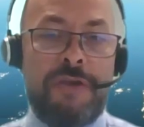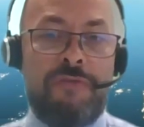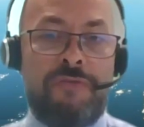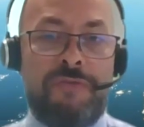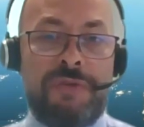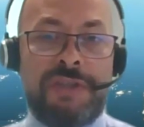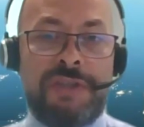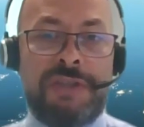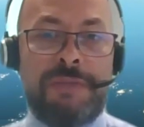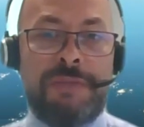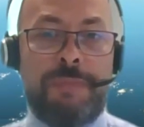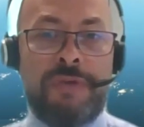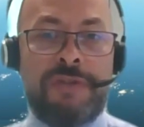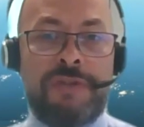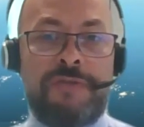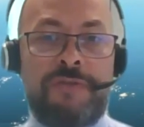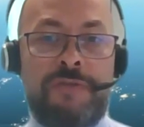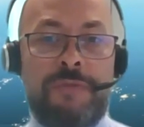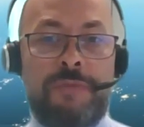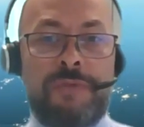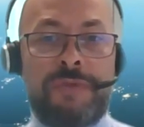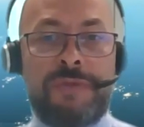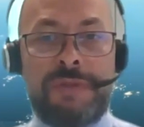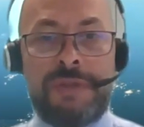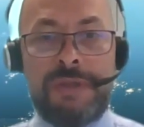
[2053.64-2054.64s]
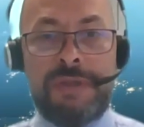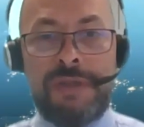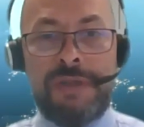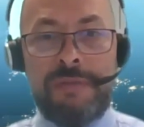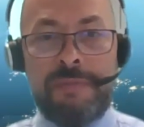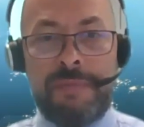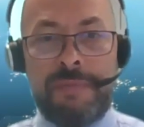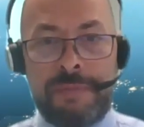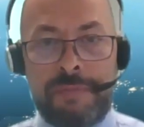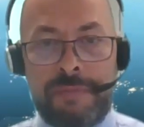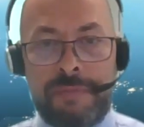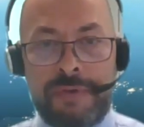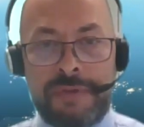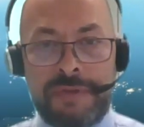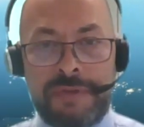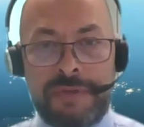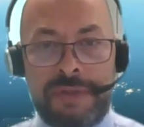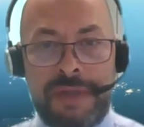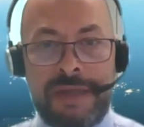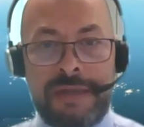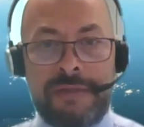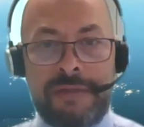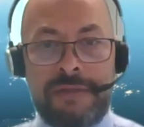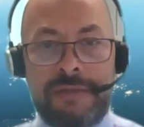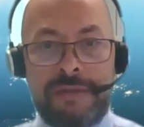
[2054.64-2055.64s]
response from a single member
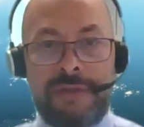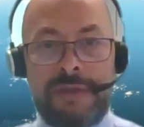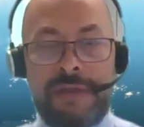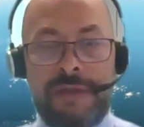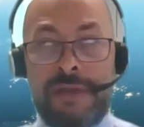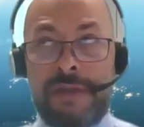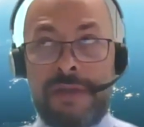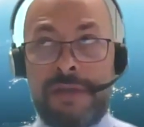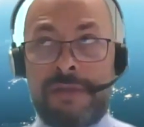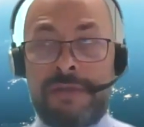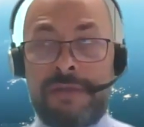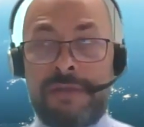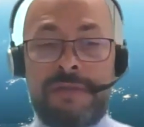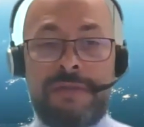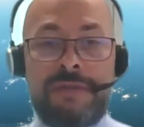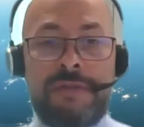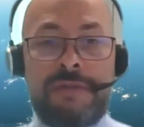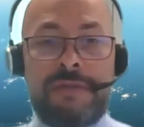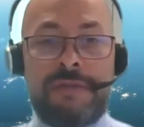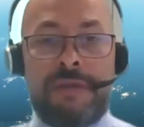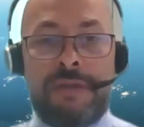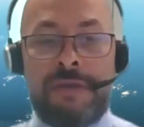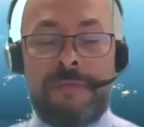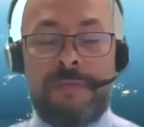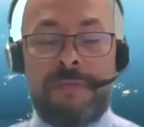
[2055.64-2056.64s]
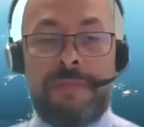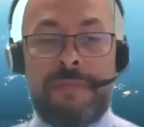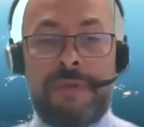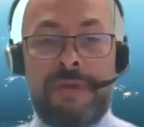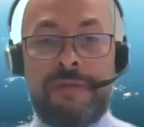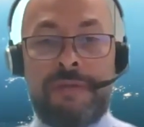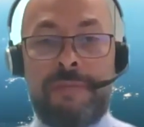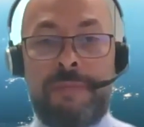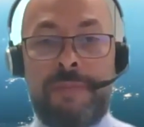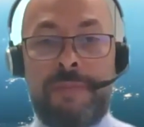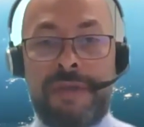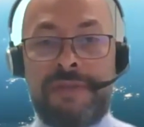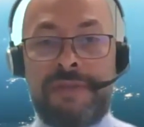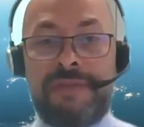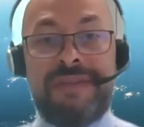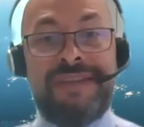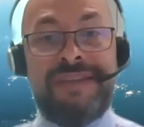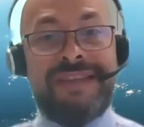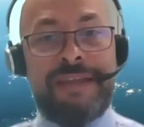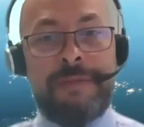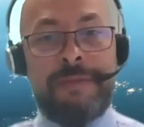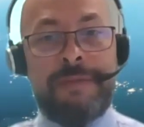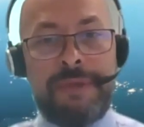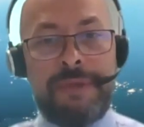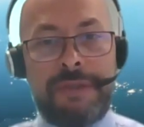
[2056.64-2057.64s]
state is at
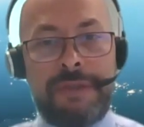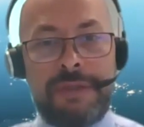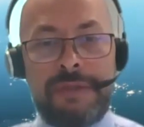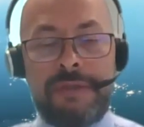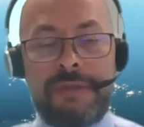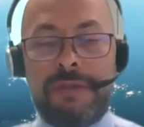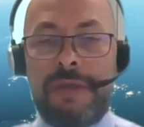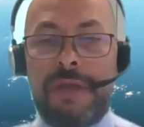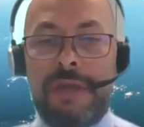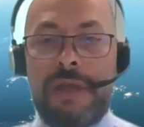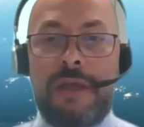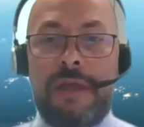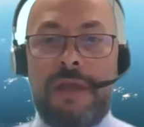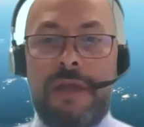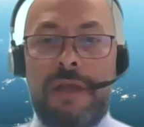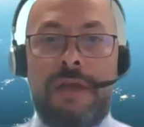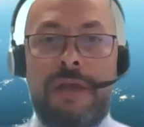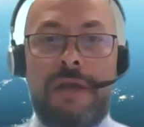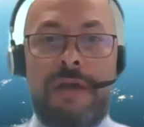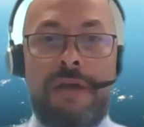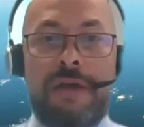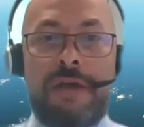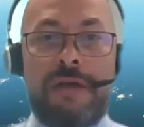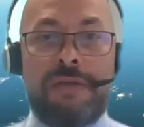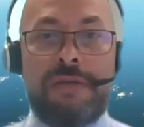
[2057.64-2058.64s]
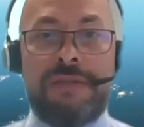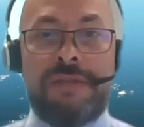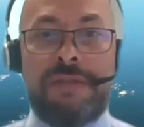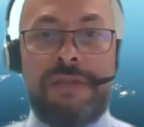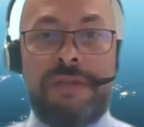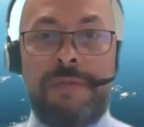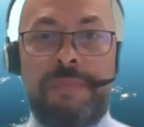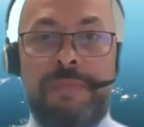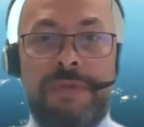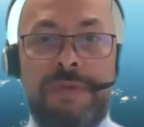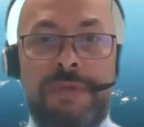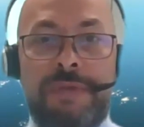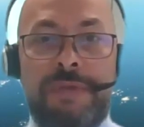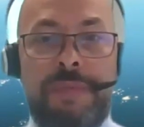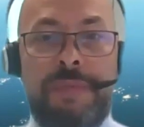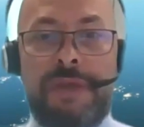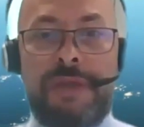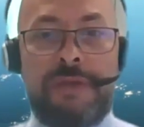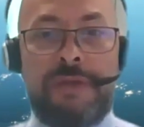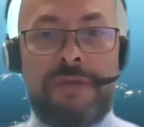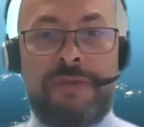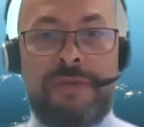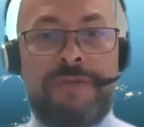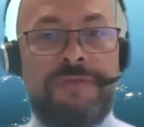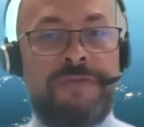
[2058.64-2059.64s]
best limited, simply
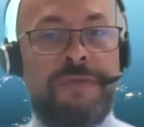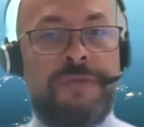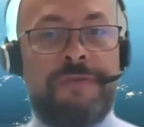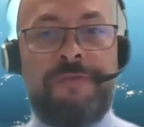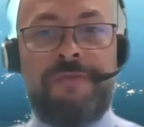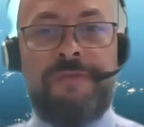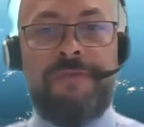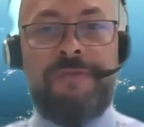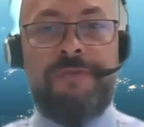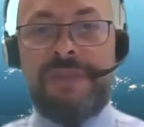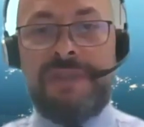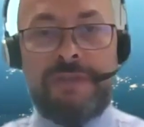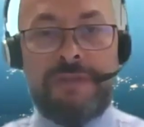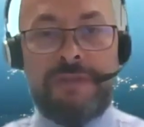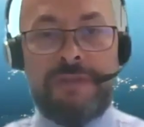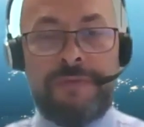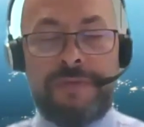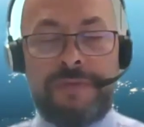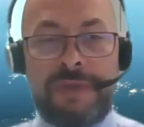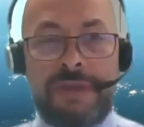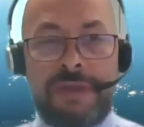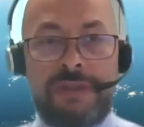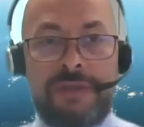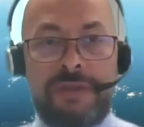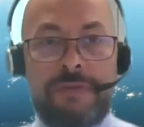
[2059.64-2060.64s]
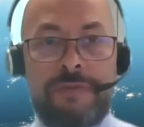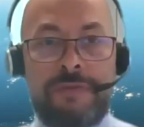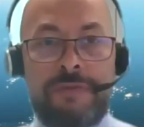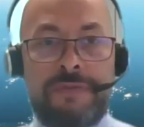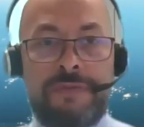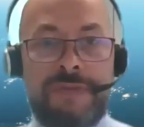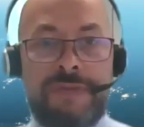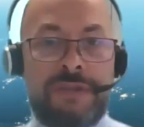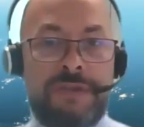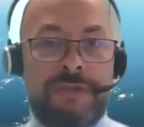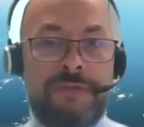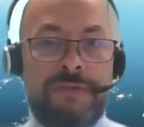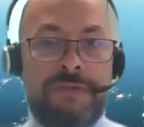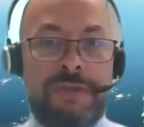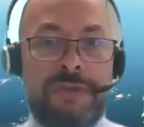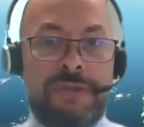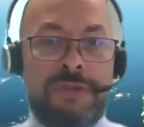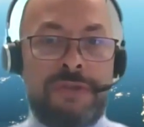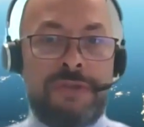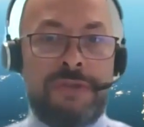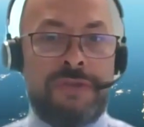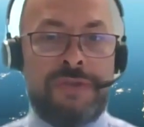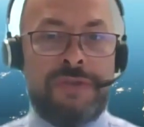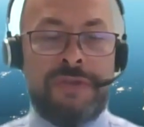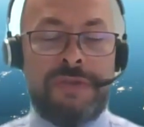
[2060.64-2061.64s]
because of the physics of such
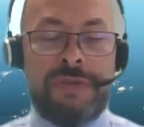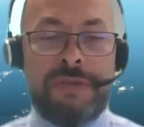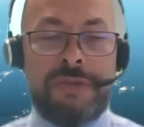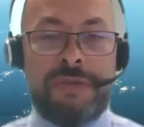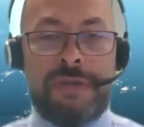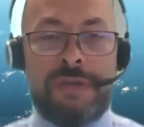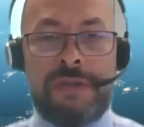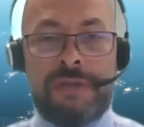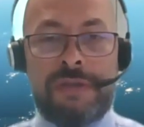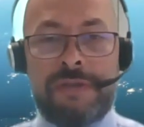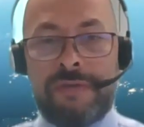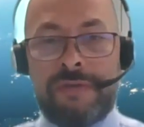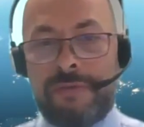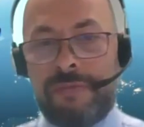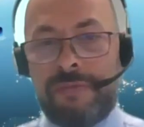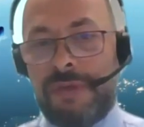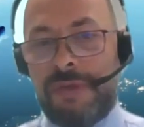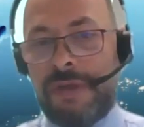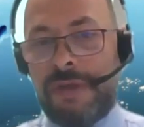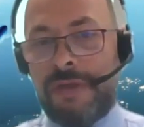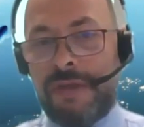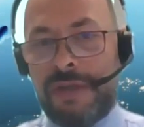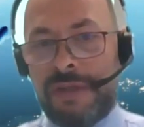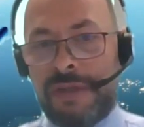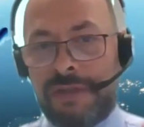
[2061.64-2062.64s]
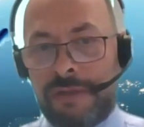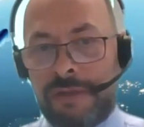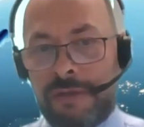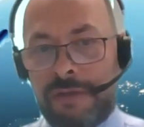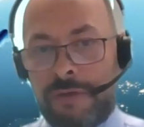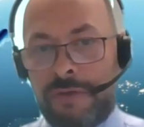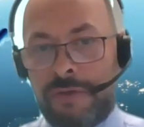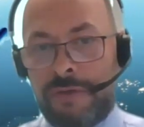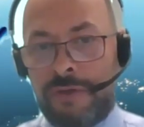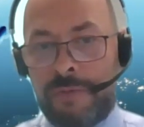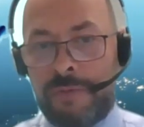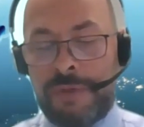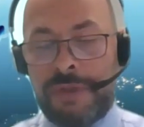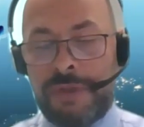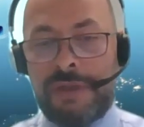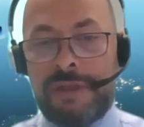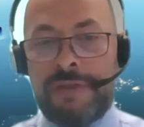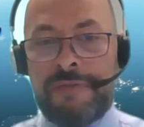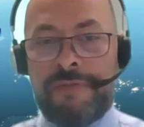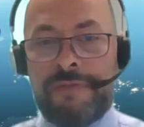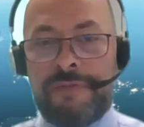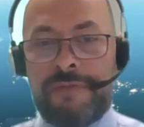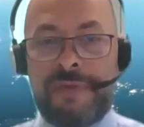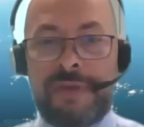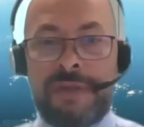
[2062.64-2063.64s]
contingency scenario. Either it's a
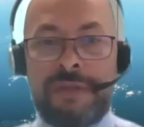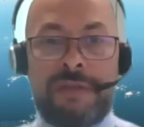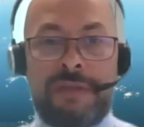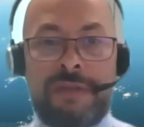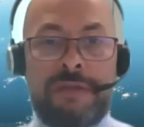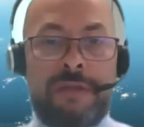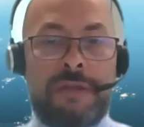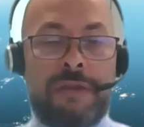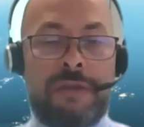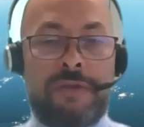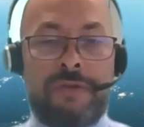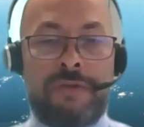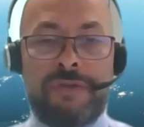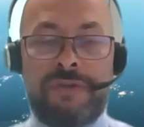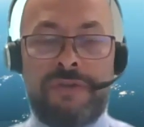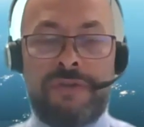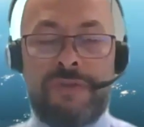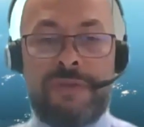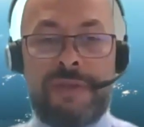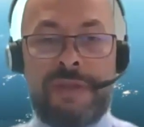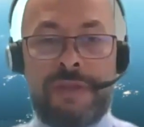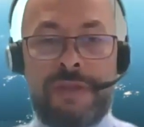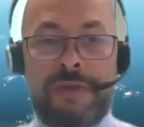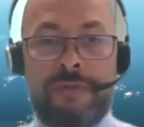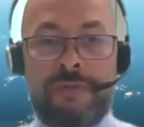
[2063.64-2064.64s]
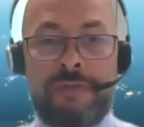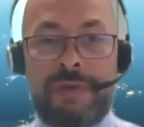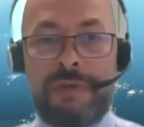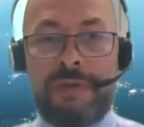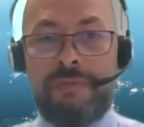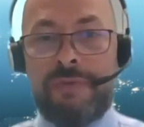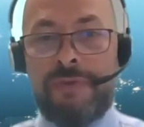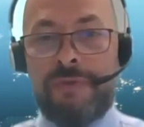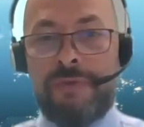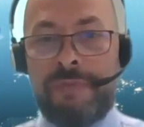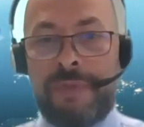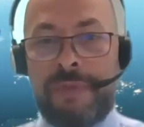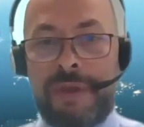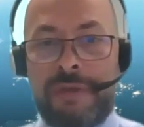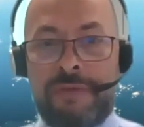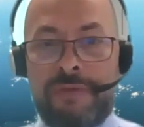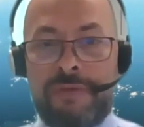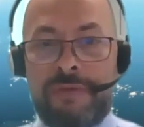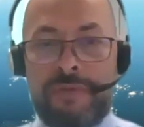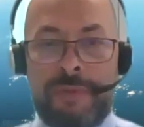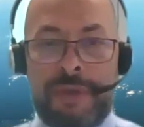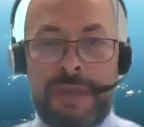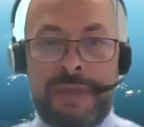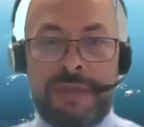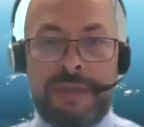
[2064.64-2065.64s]
non-nominal event at the launch, and then you
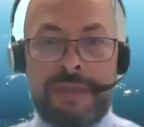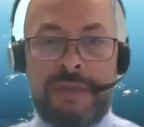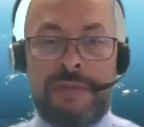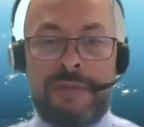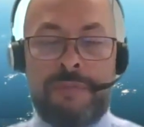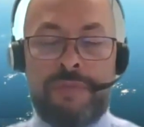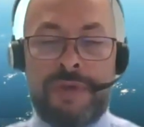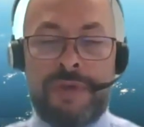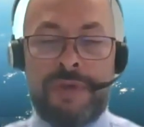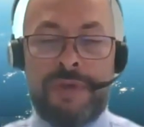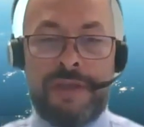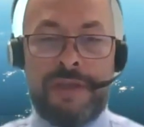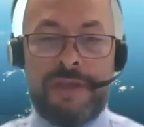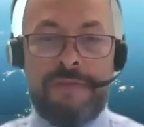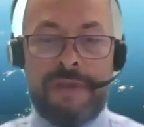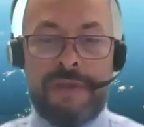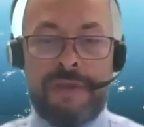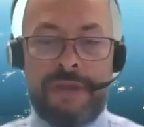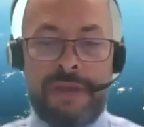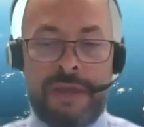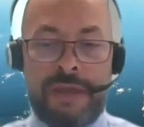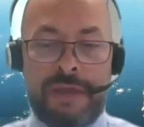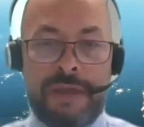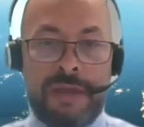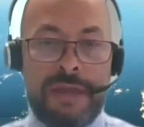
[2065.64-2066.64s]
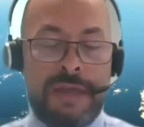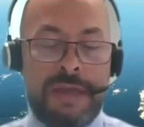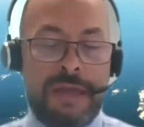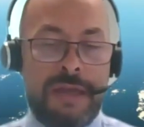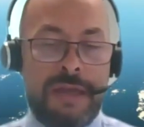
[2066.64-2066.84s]
may end up with having a